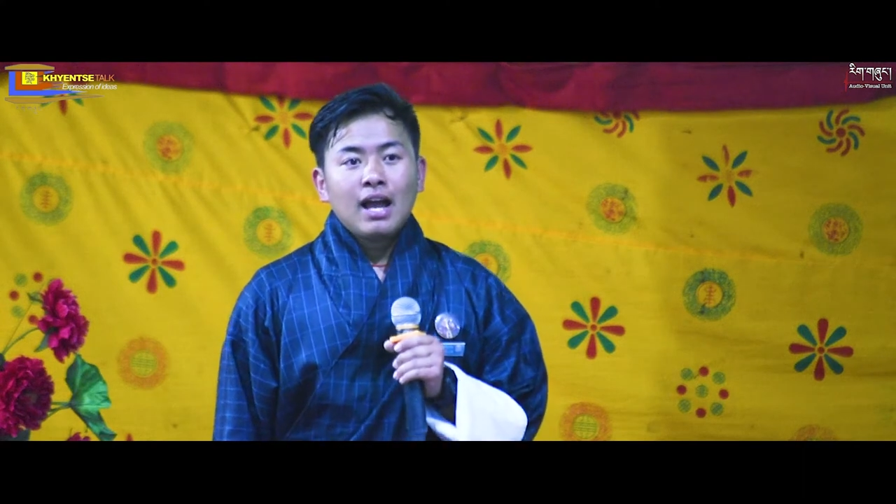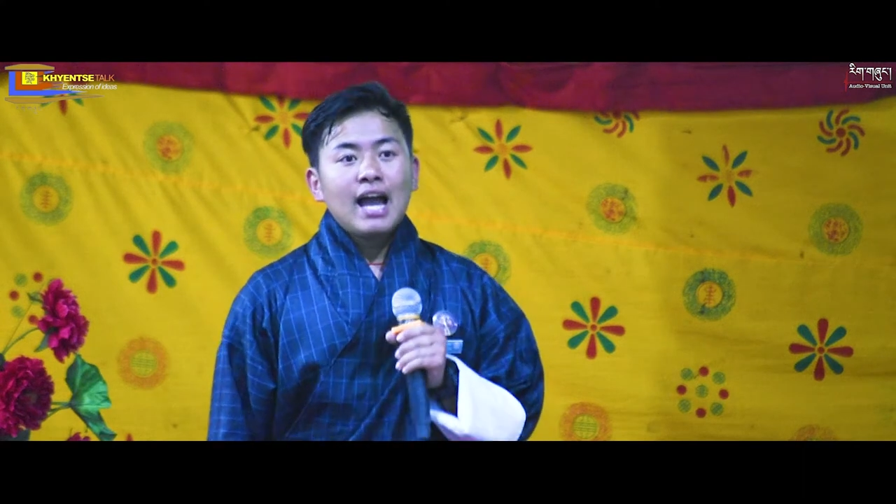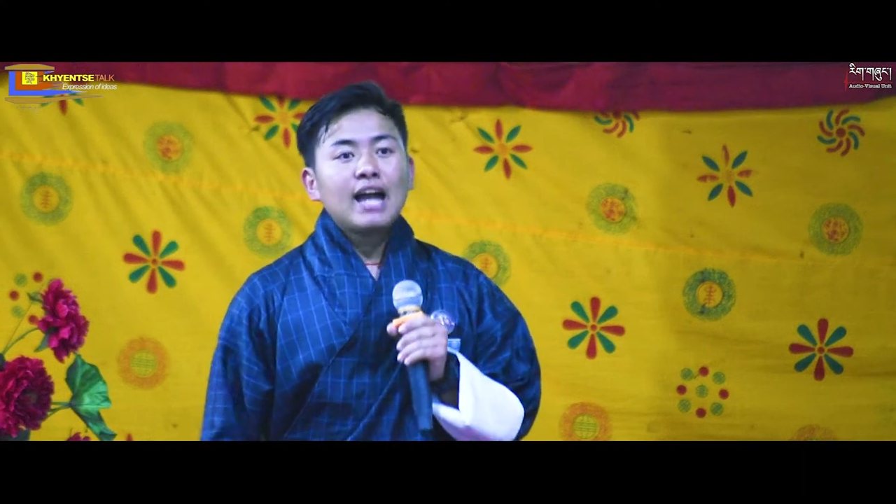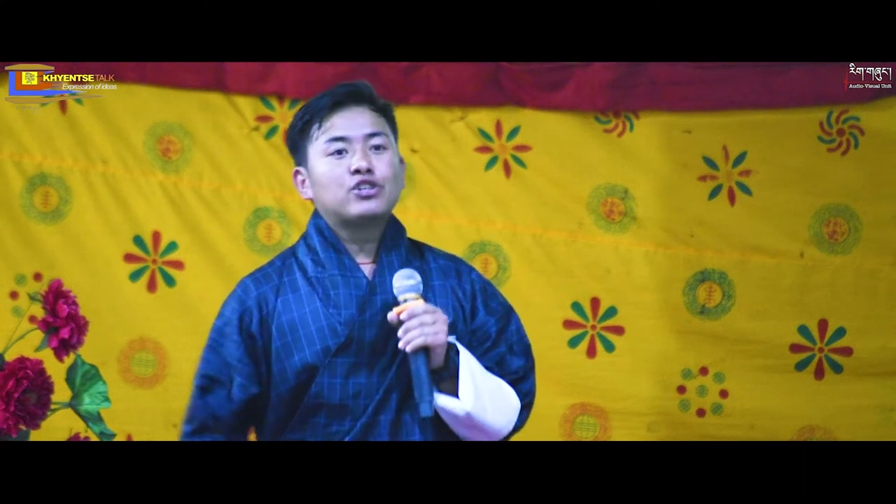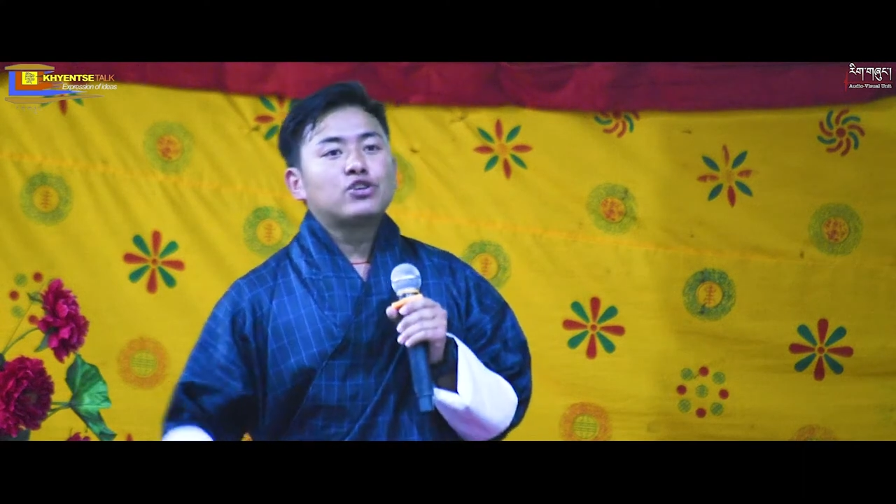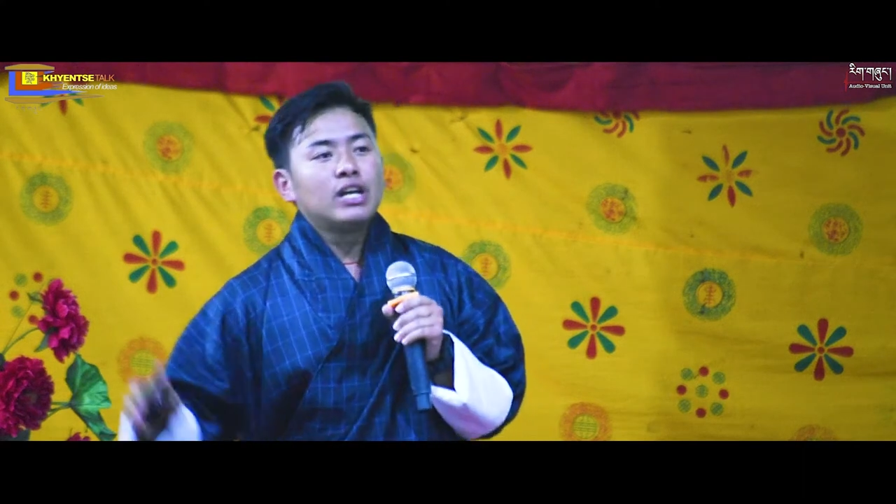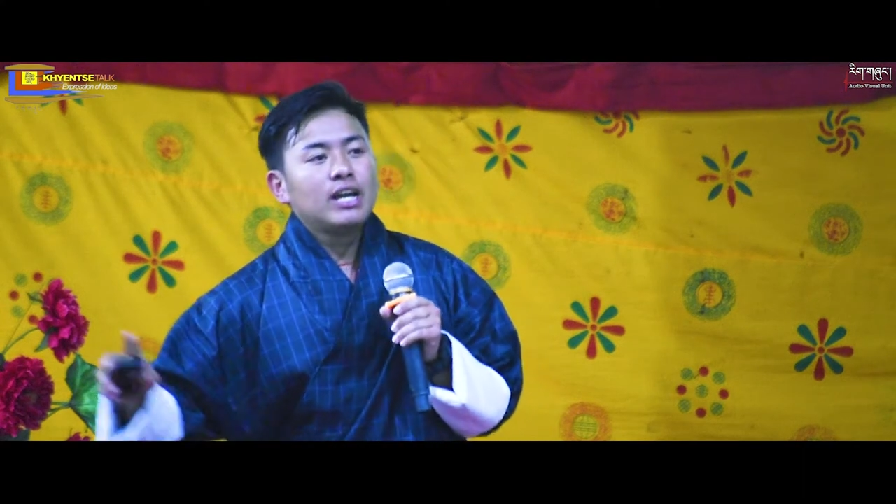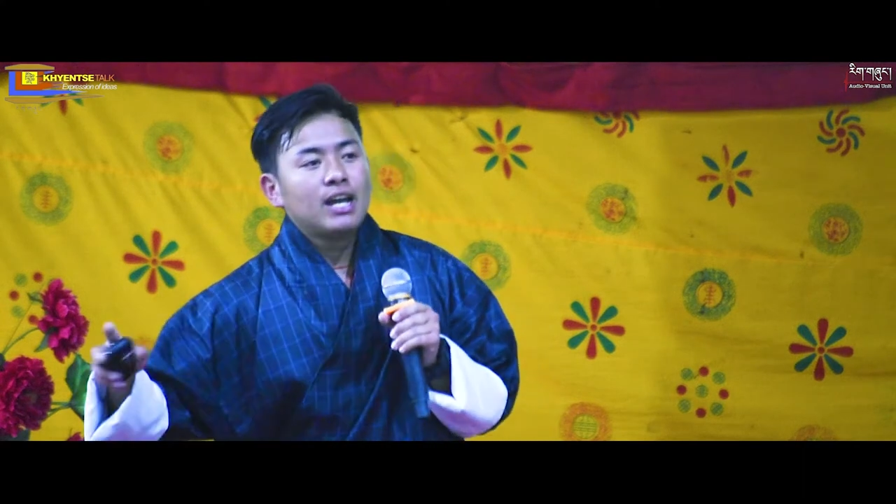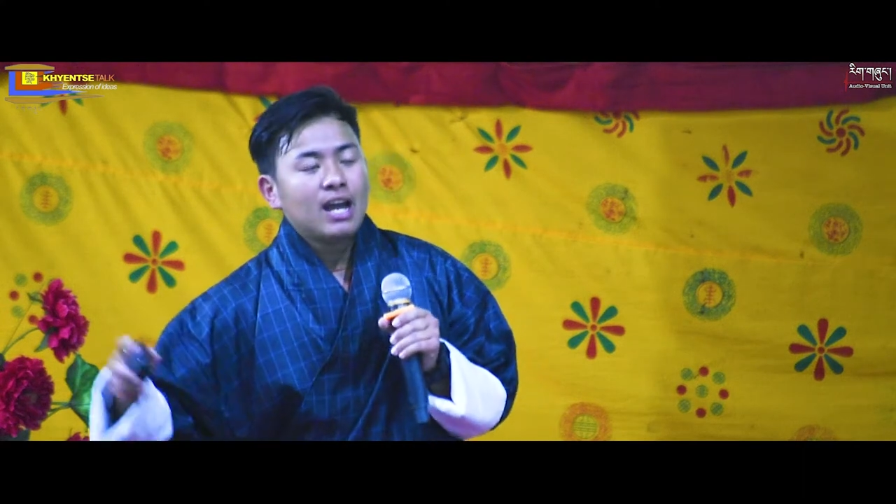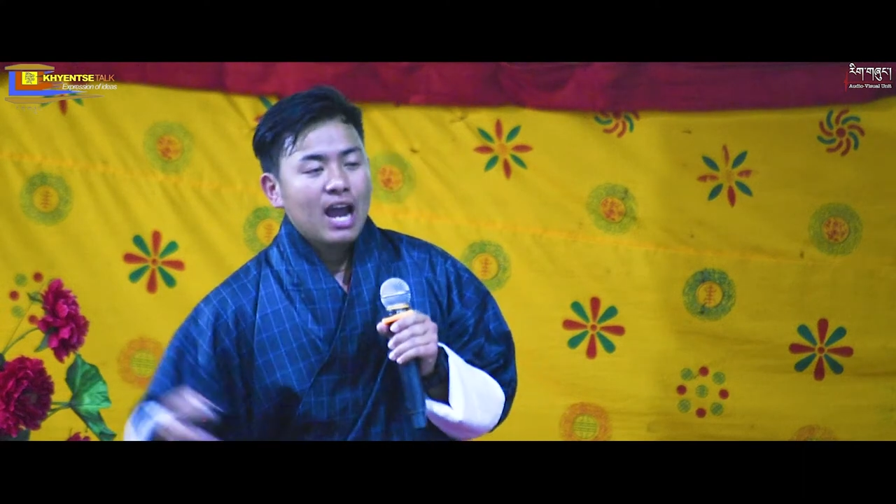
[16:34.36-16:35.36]

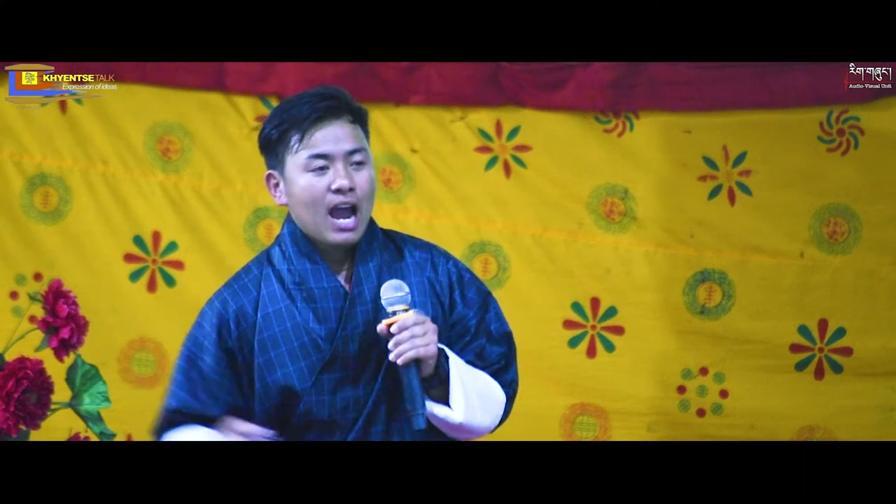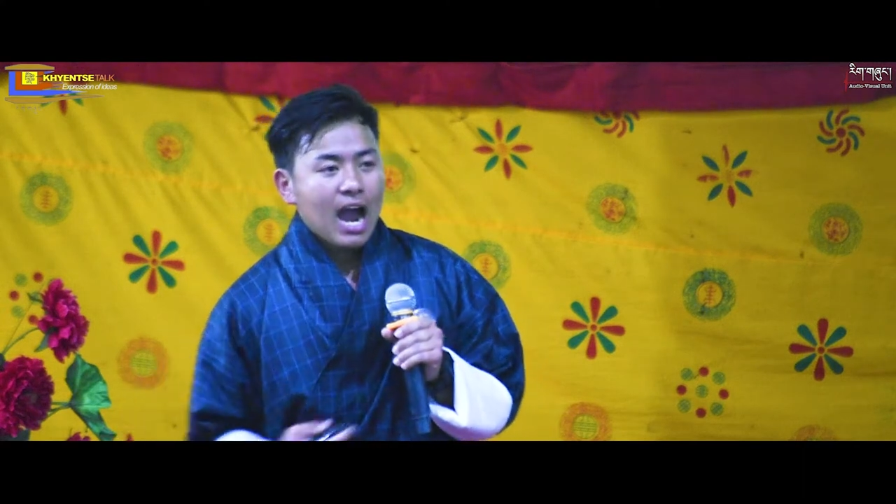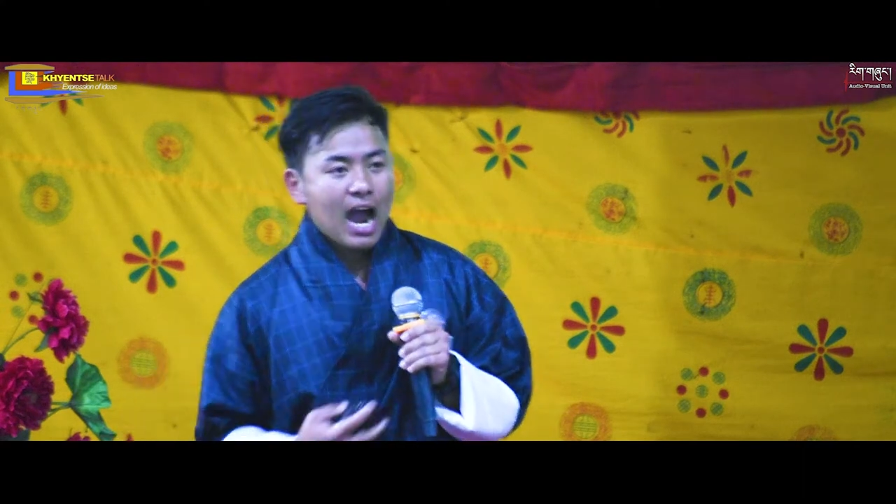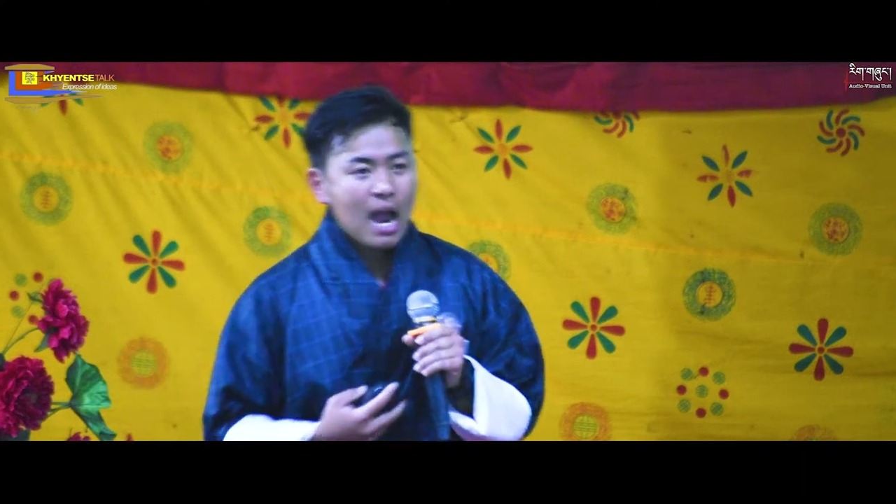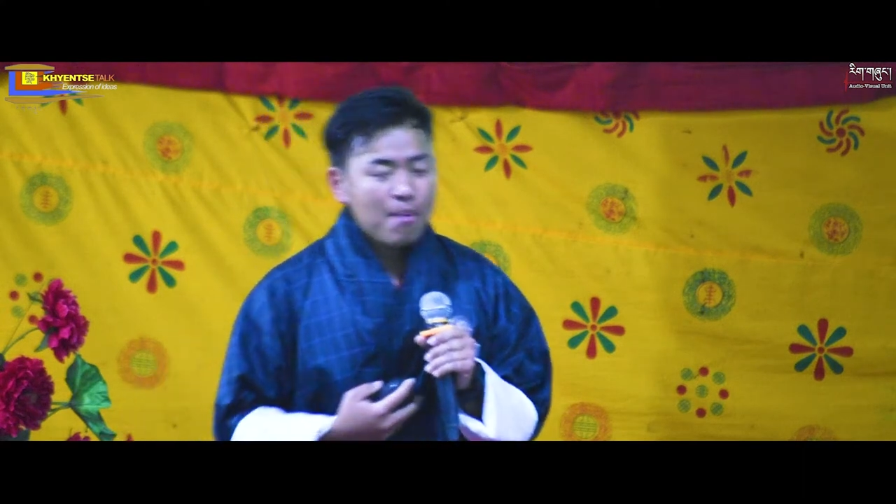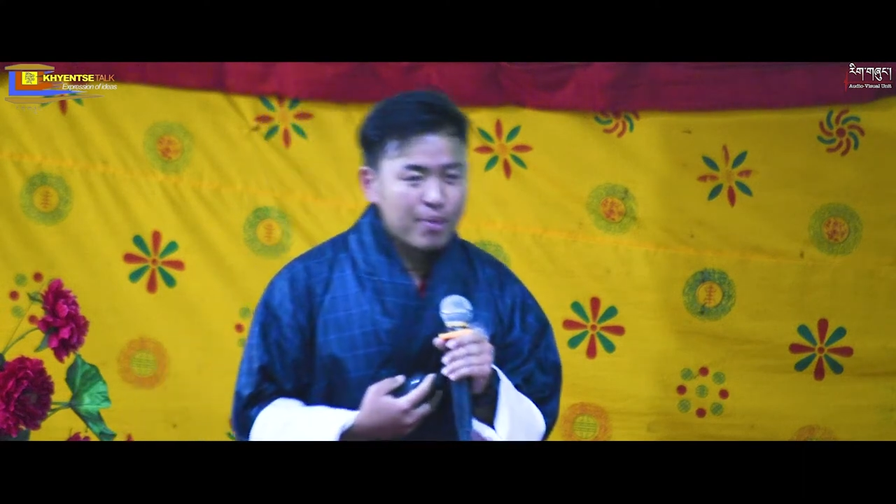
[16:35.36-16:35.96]
Actually, I